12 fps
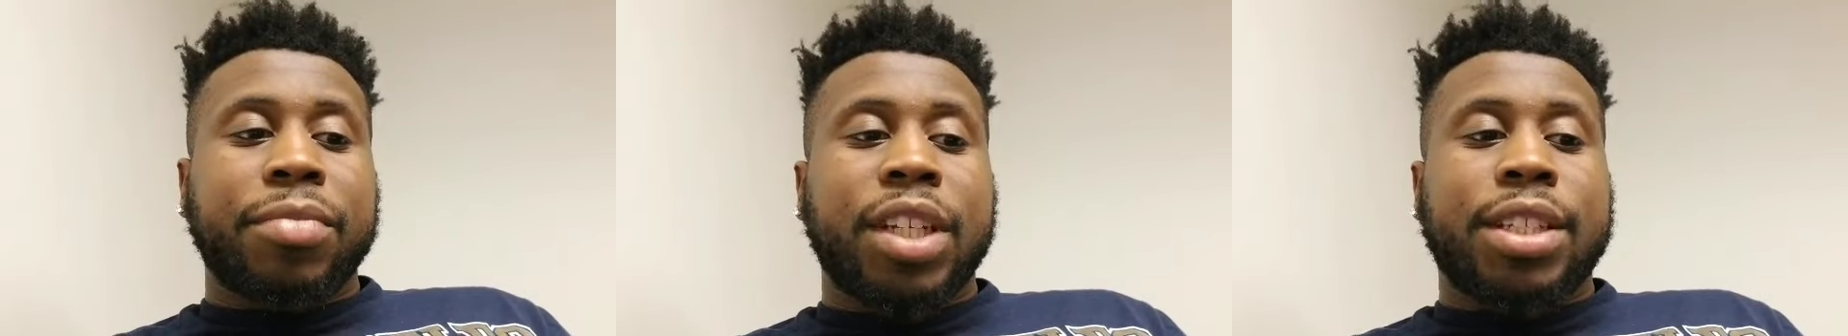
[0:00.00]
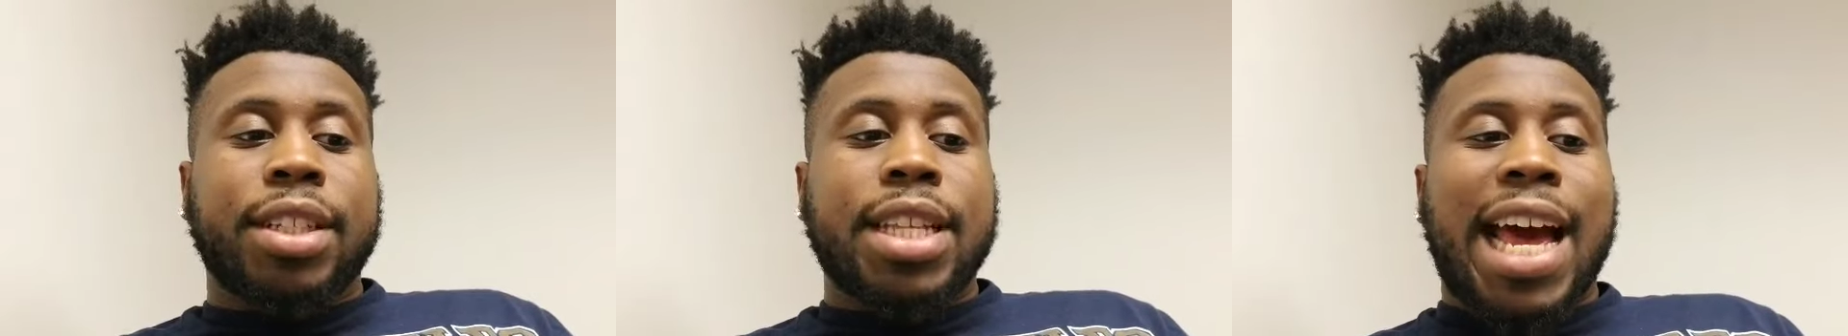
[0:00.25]

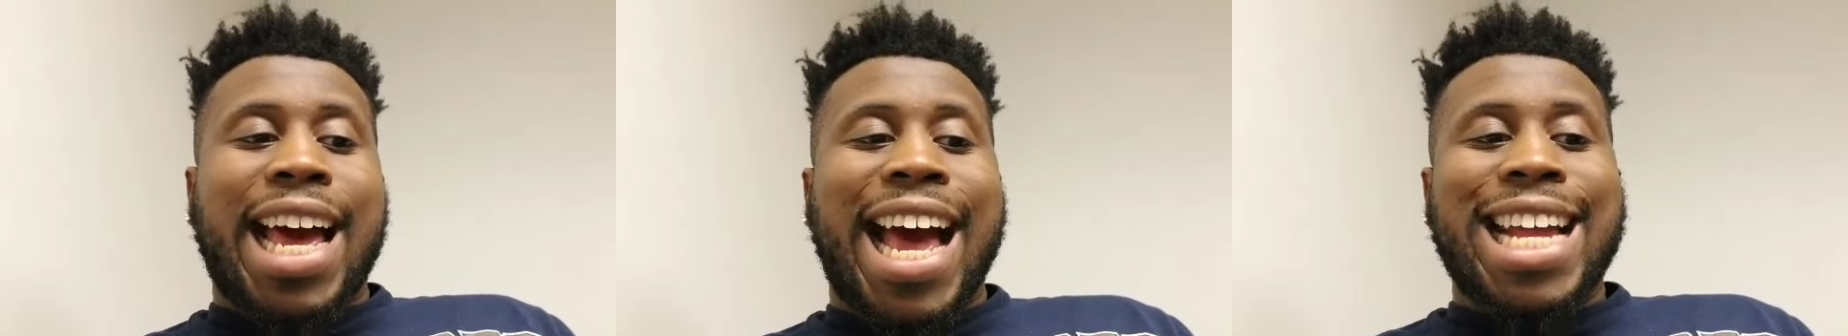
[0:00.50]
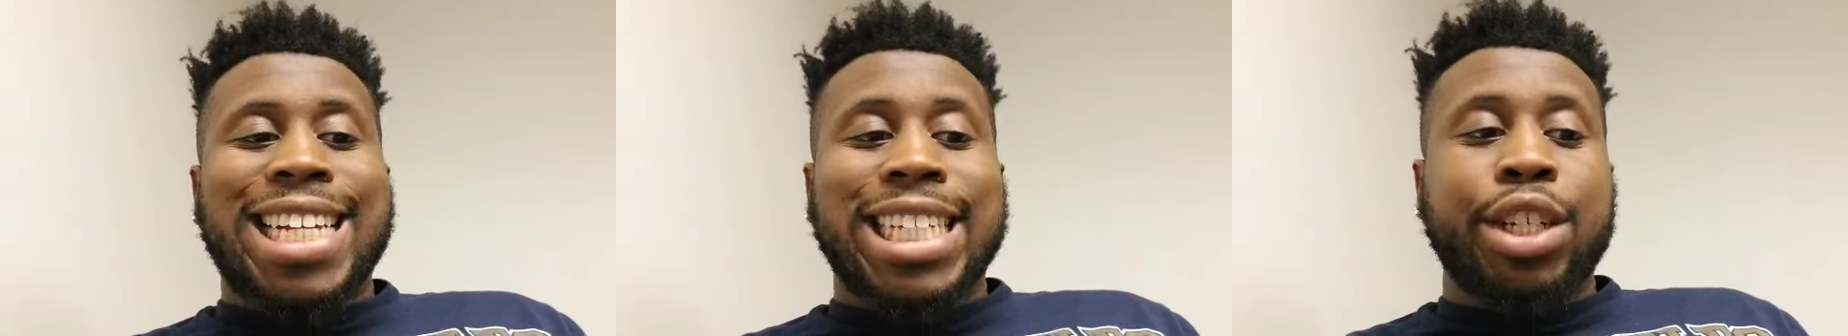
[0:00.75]
it's not
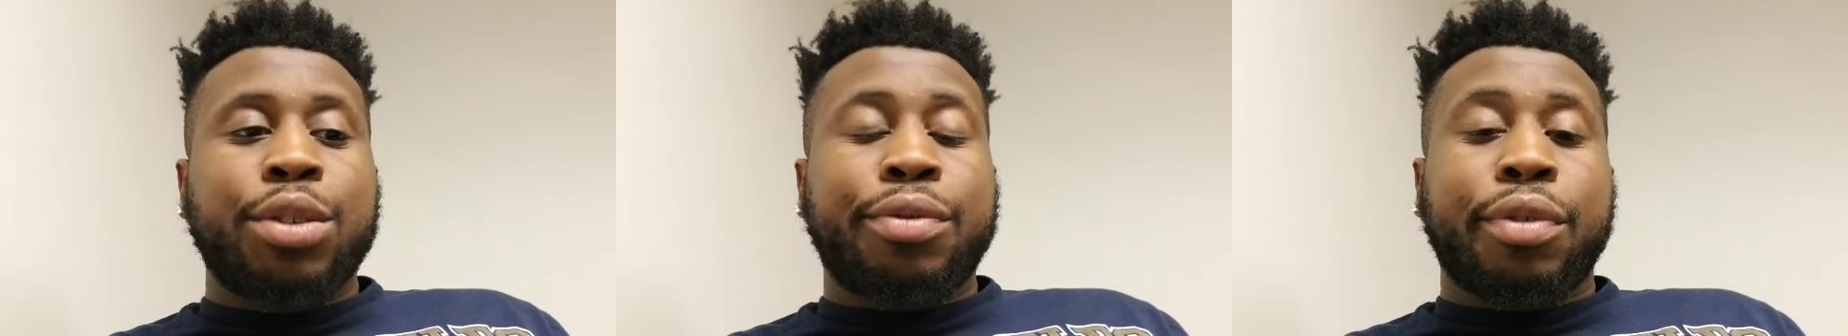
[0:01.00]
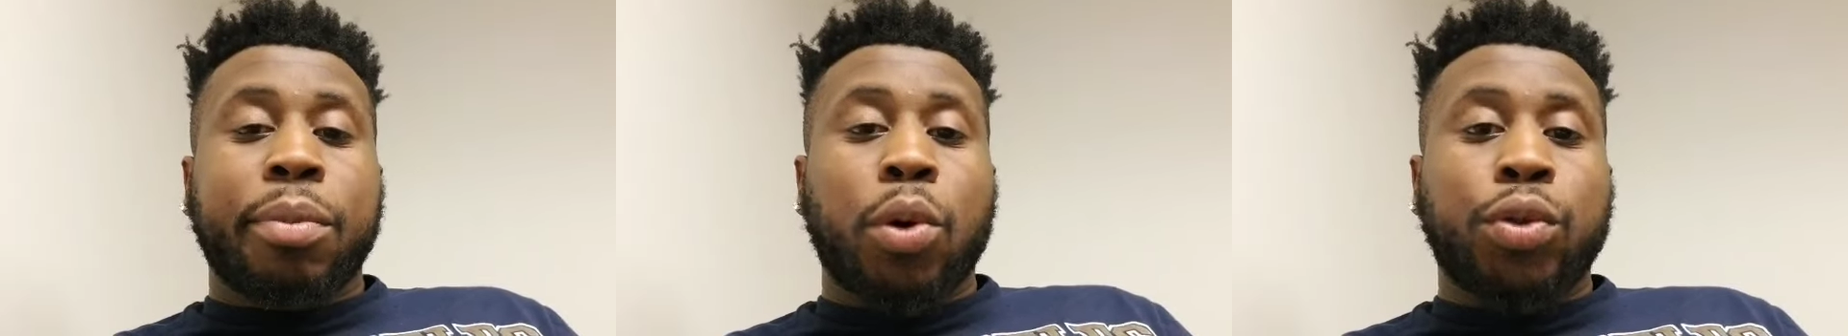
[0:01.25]
ideal
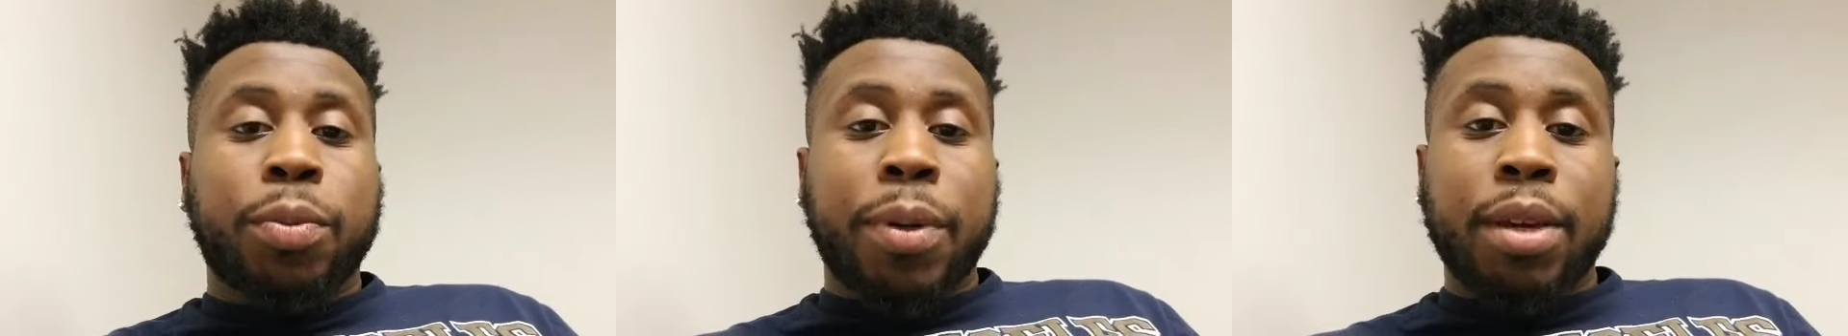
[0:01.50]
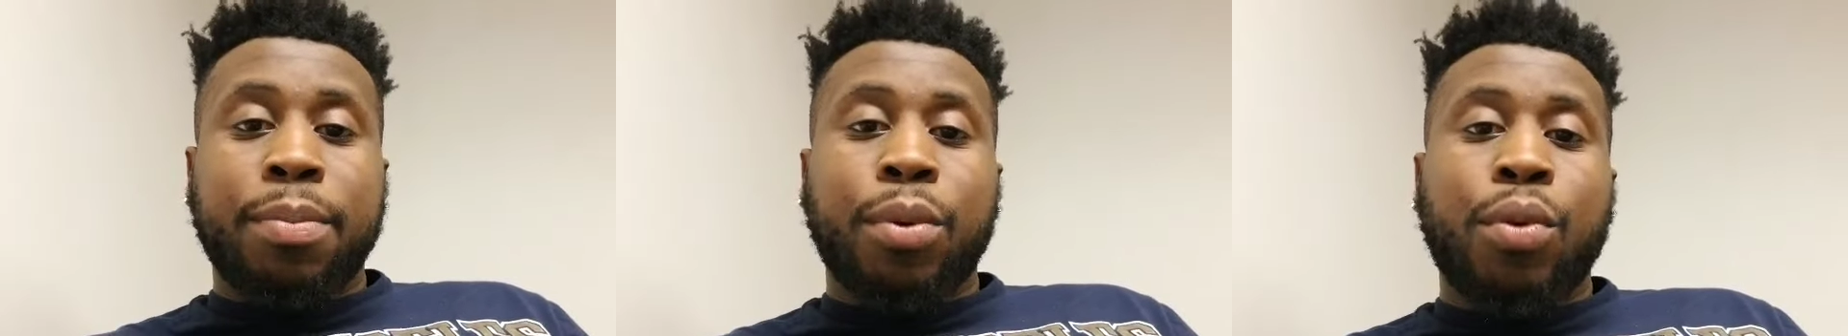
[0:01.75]
for most
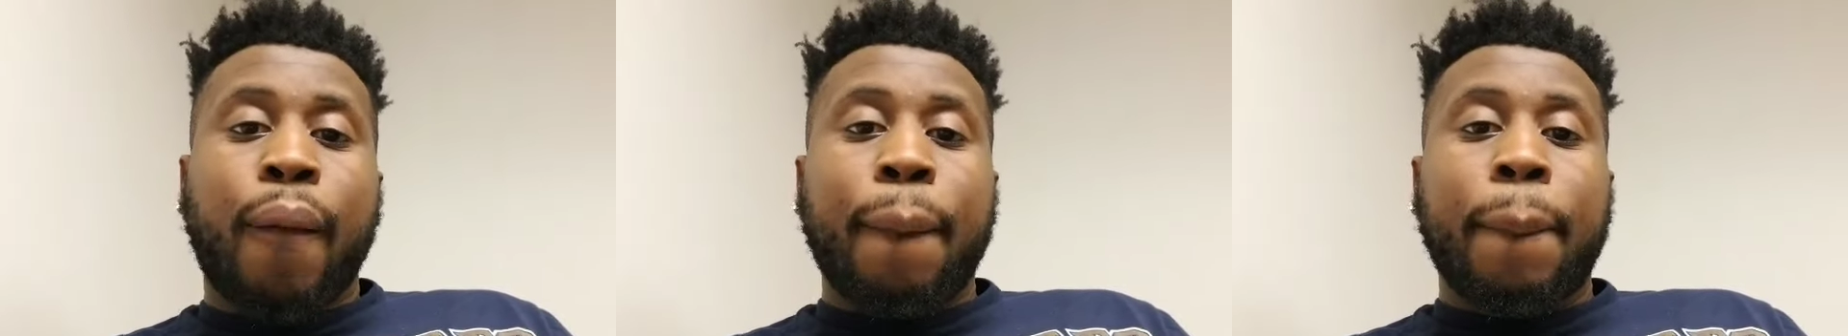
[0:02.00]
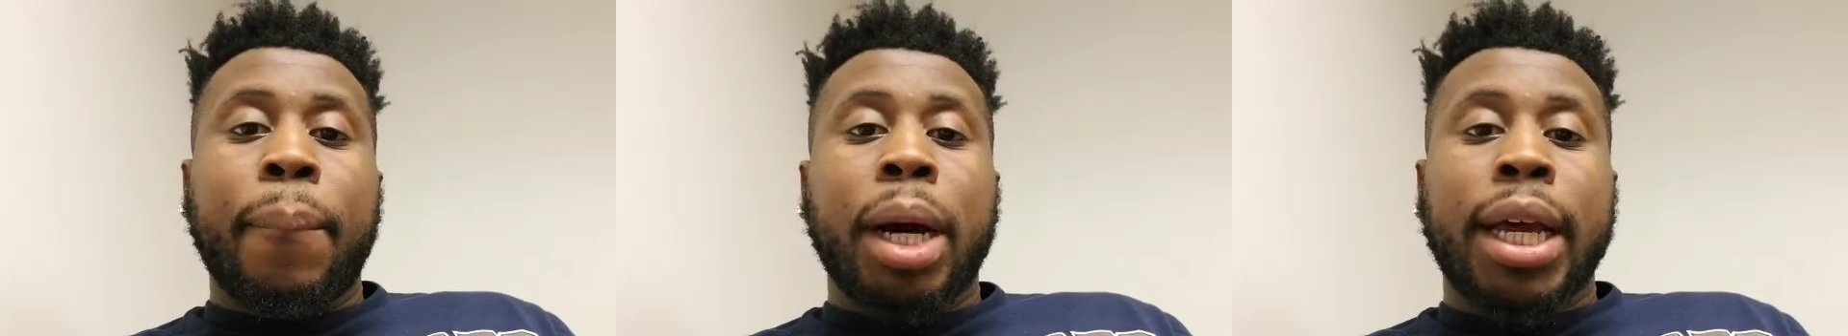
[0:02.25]
people.
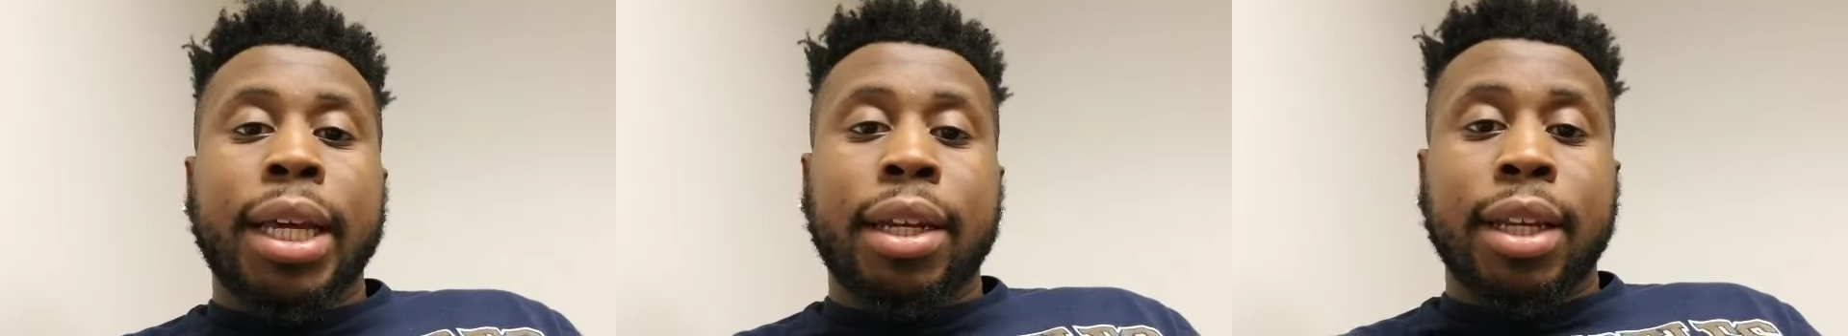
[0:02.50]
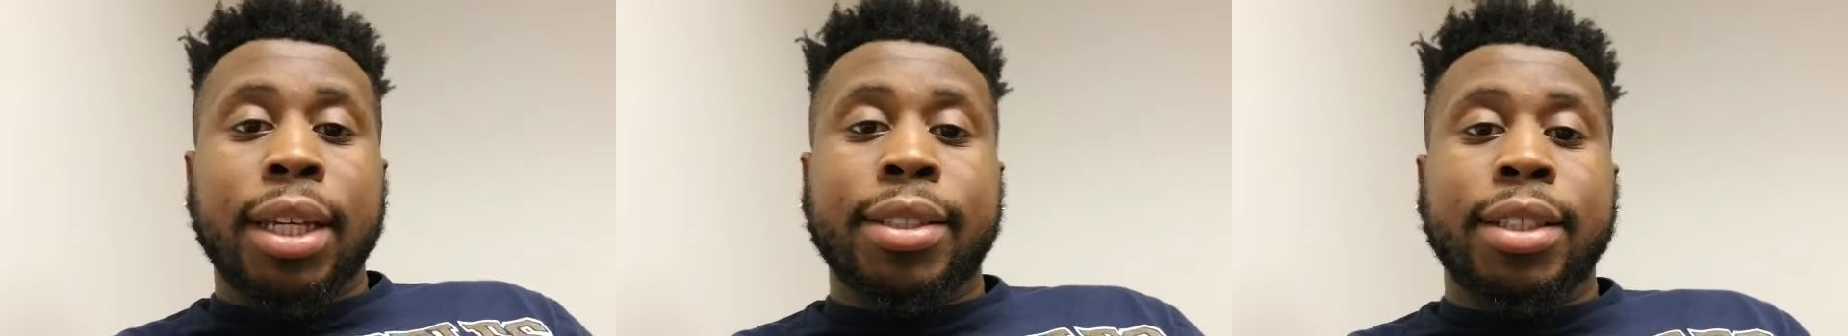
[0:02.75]
But
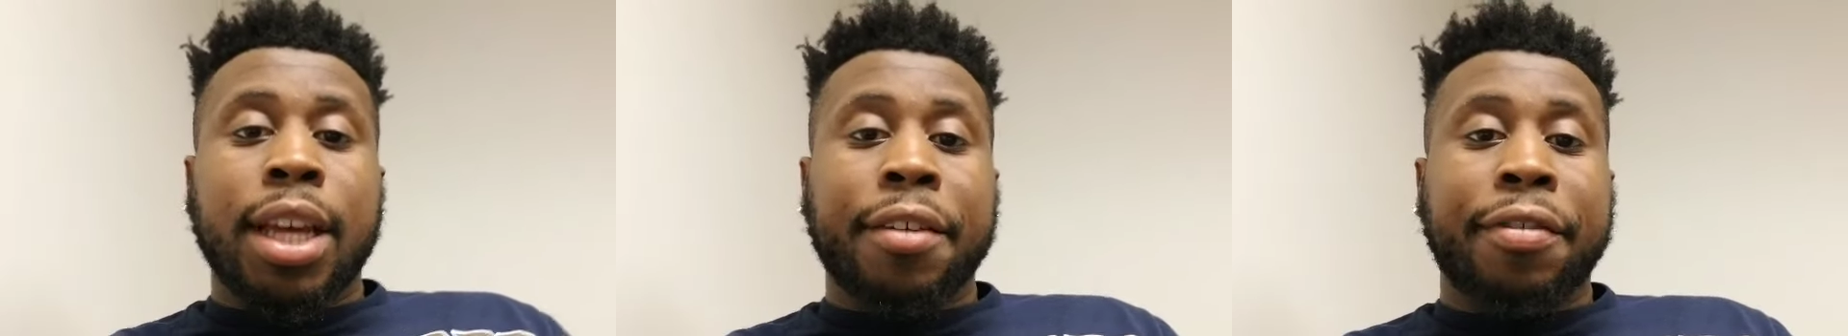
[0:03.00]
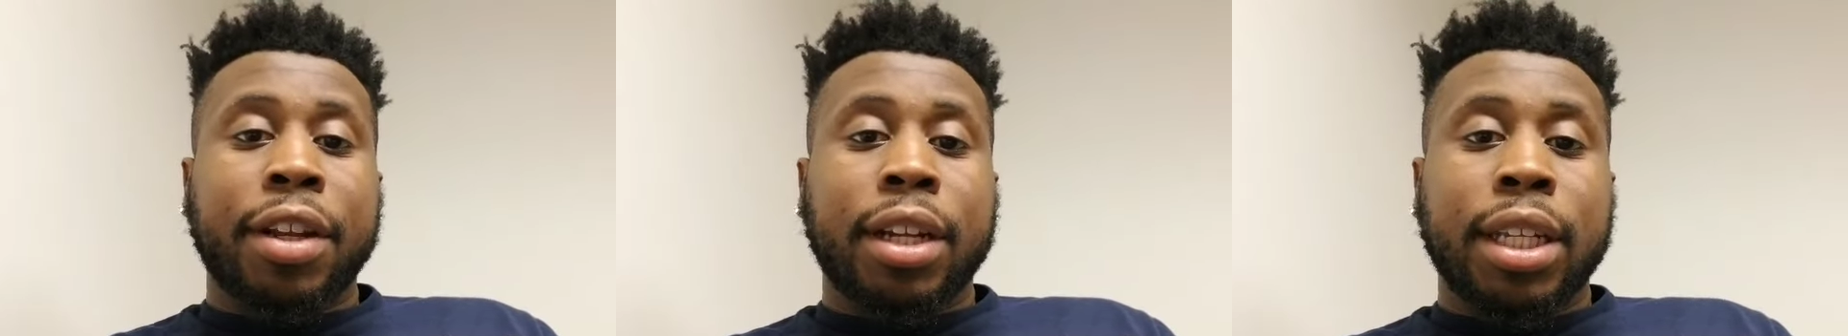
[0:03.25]
it's
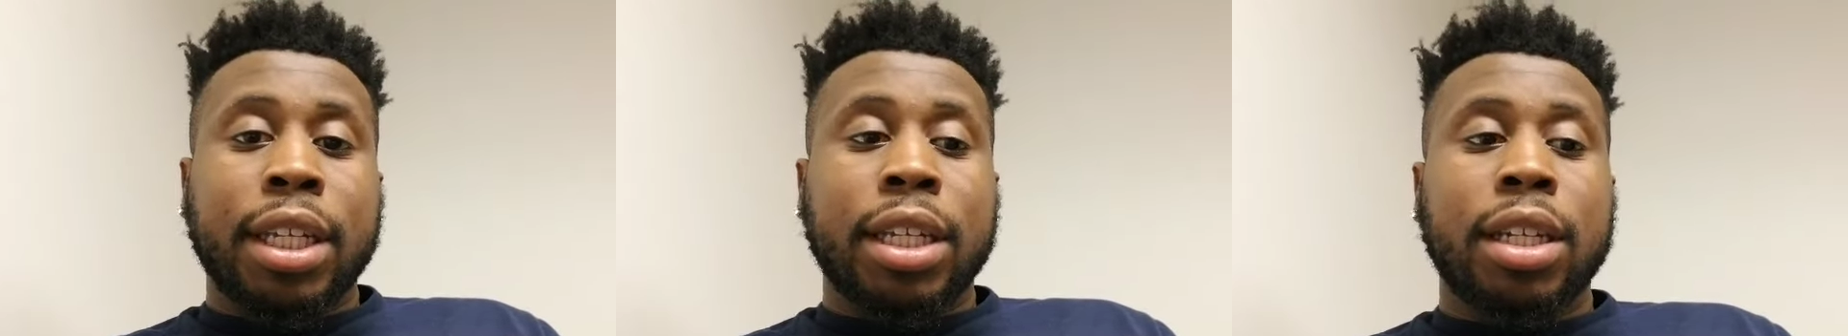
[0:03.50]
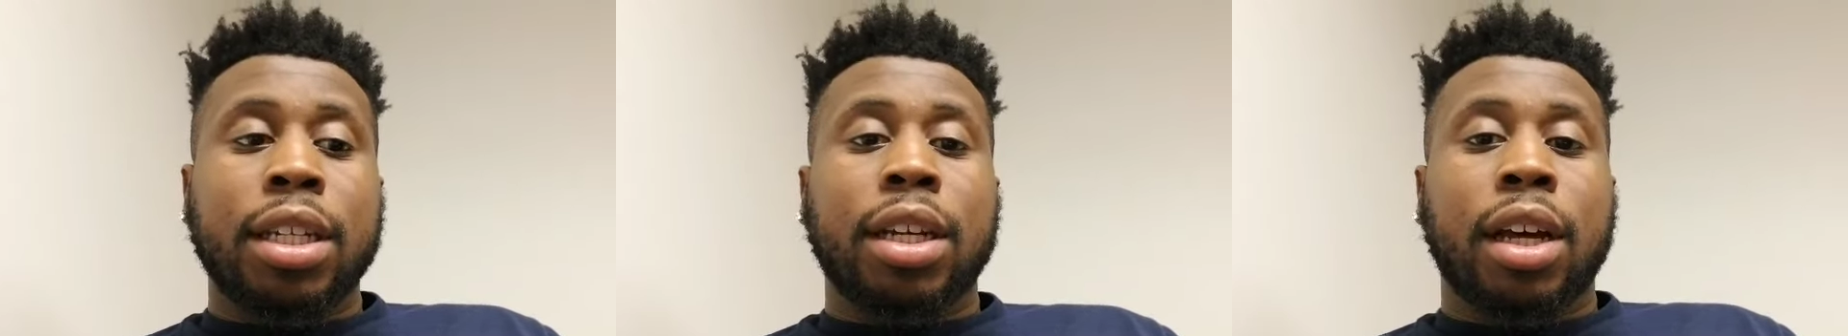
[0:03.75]
definitely